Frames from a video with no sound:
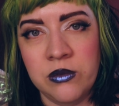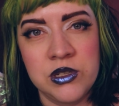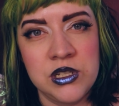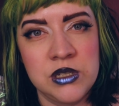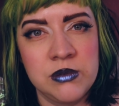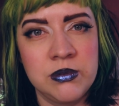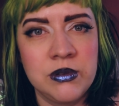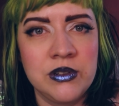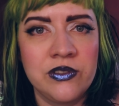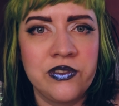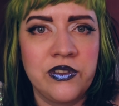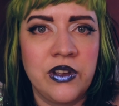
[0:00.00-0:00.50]
Would
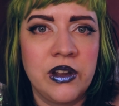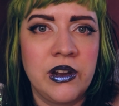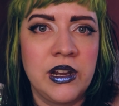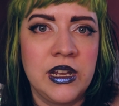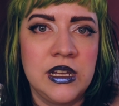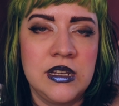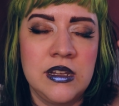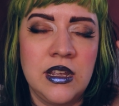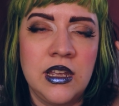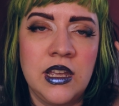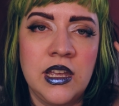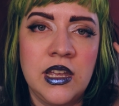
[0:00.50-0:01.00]
you prefer
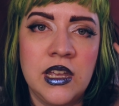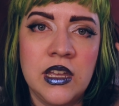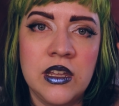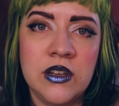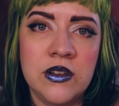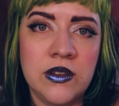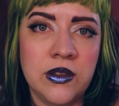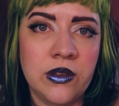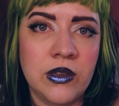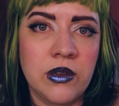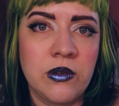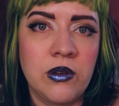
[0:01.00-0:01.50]
it
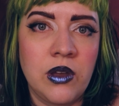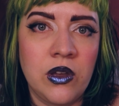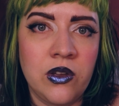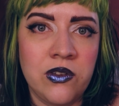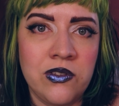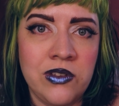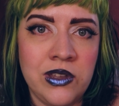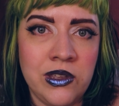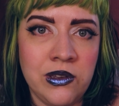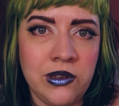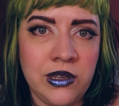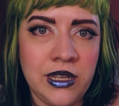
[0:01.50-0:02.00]
to go
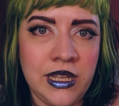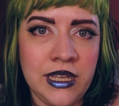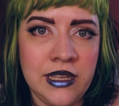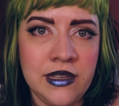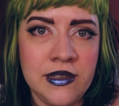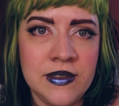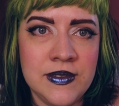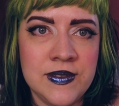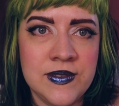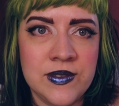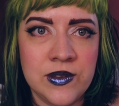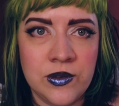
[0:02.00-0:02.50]
over your
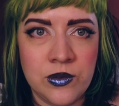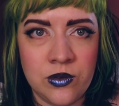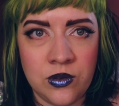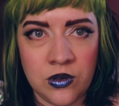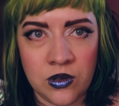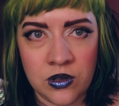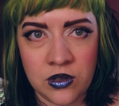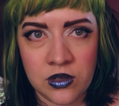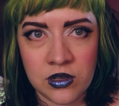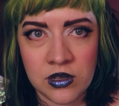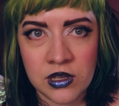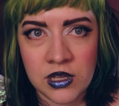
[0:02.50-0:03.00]
ears
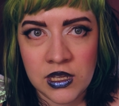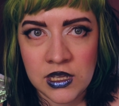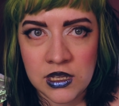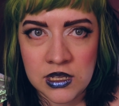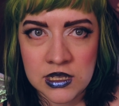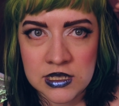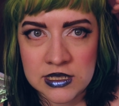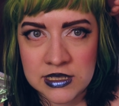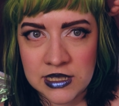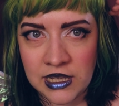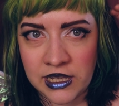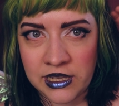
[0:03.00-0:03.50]
or
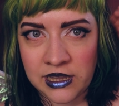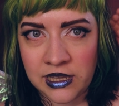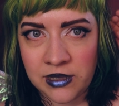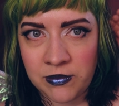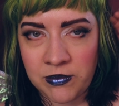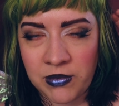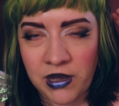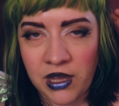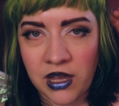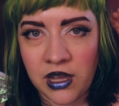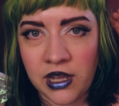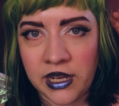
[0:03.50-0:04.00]
slightly
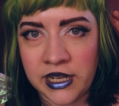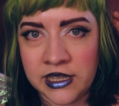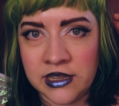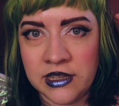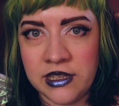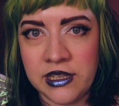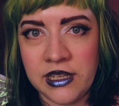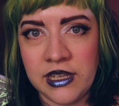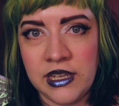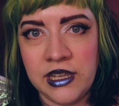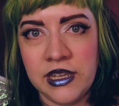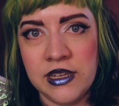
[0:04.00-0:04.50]
behind
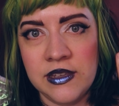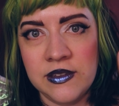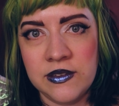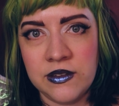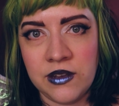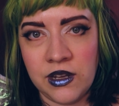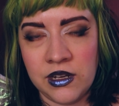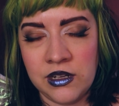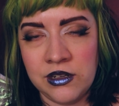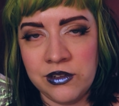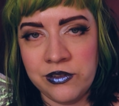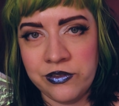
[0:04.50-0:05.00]
the ears,
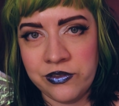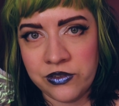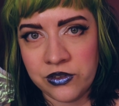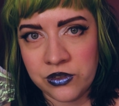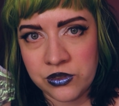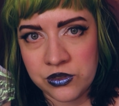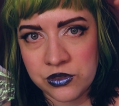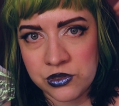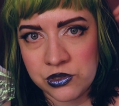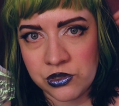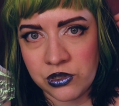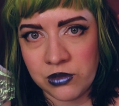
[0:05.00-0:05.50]
kind of
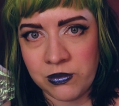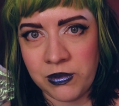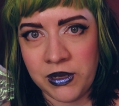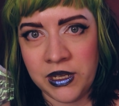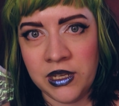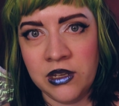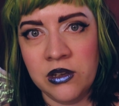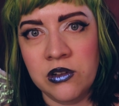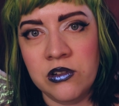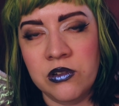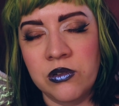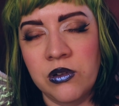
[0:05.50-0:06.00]

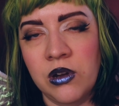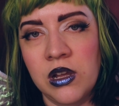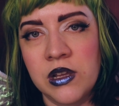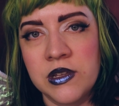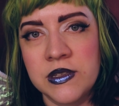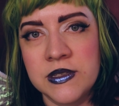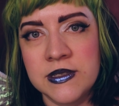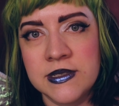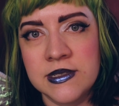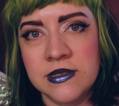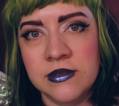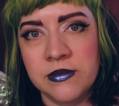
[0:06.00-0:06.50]
drooping
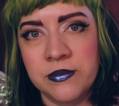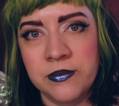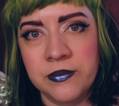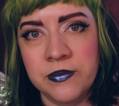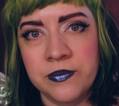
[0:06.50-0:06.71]
across?